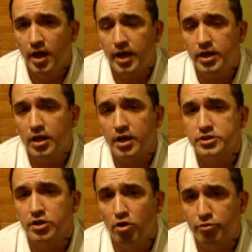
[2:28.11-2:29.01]
and he can
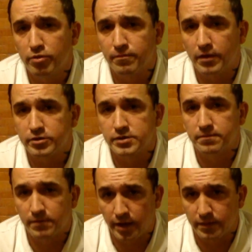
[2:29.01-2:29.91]
actually go through the feathers and
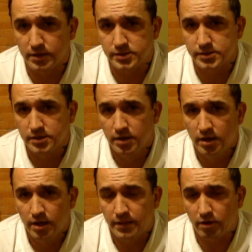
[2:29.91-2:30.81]
find this.
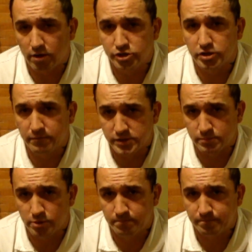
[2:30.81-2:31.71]
They are usually visible.